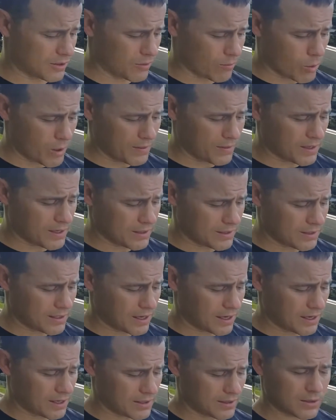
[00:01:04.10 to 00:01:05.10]
So what this
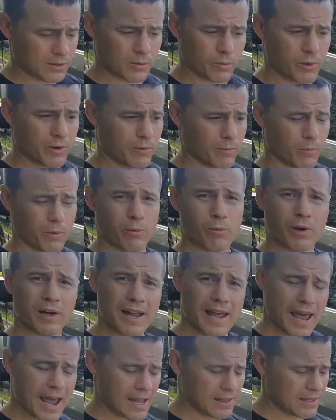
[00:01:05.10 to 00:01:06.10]
does is we want
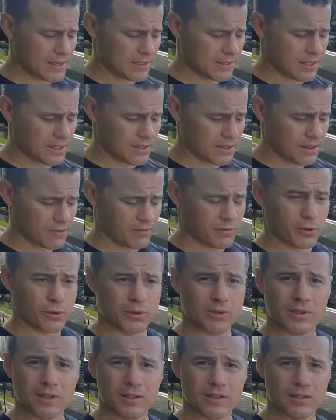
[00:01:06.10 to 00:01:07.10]
to add this into the fuel
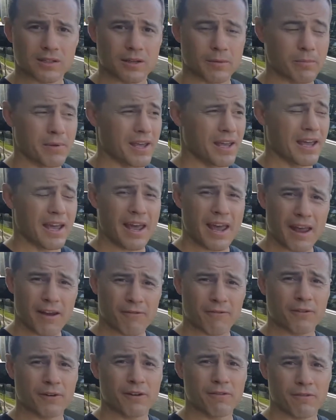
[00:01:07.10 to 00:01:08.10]
system
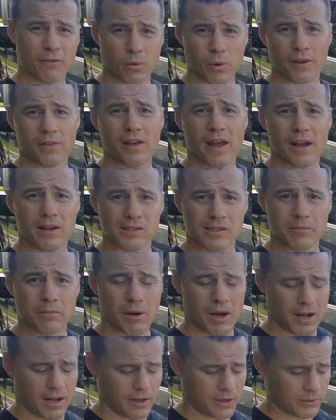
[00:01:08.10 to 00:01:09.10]
every 4,000
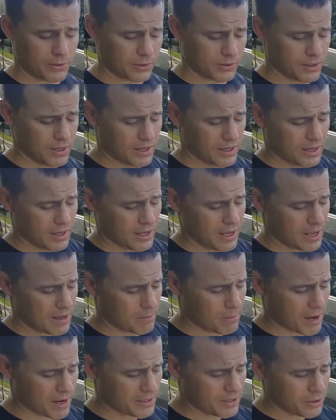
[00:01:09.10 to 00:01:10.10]
miles.
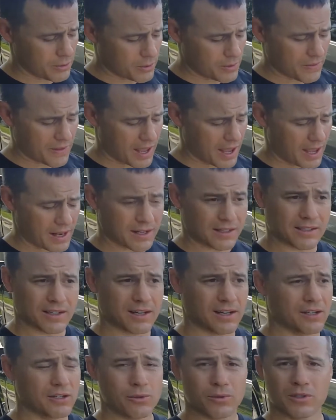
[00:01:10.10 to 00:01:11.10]
And by doing that, it's
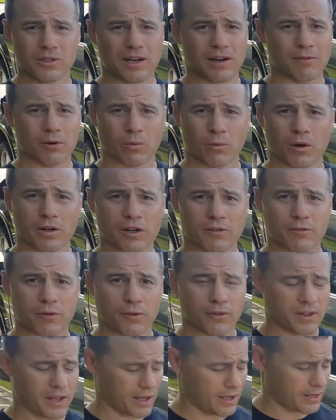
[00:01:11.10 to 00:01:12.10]
going to do several wonderful
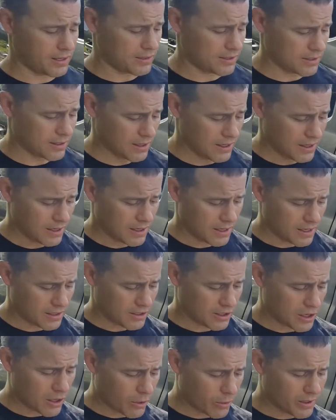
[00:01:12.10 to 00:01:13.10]
things. It's
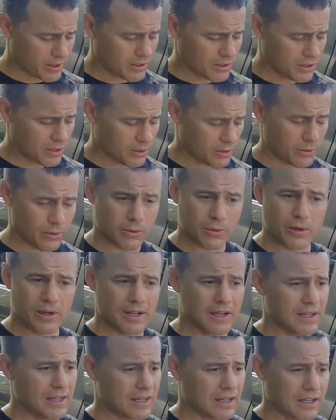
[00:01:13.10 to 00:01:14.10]
going to
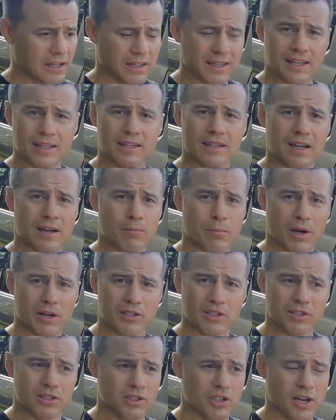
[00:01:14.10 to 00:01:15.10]
clean the
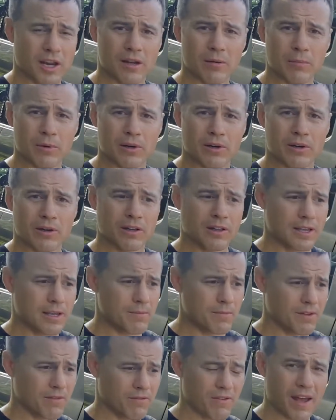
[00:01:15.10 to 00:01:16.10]
combustion chamber,
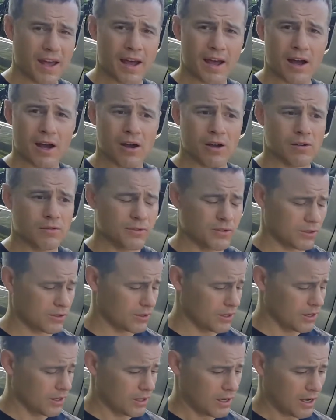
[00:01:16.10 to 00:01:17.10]
clean the
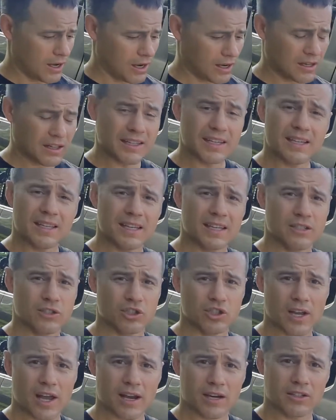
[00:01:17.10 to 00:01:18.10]
valves, clean the
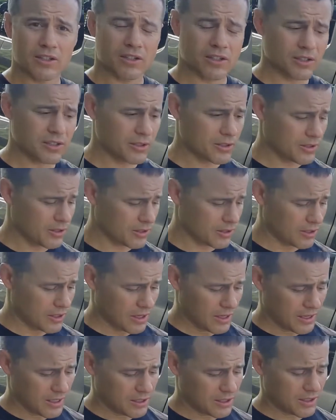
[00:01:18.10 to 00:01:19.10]
injectors,
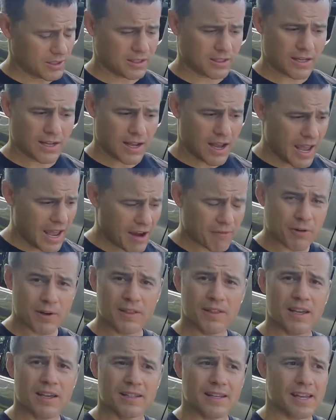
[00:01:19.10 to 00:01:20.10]
just
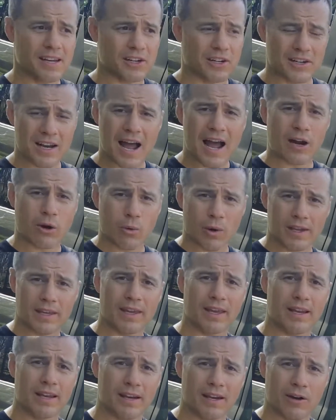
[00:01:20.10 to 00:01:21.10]
everything that you're not quite
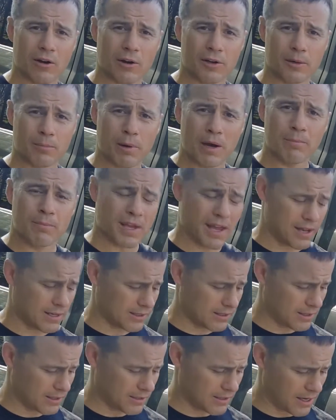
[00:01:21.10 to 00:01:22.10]
getting in all your pump gas
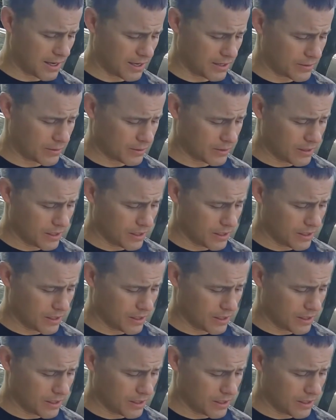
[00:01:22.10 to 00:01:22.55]
these days.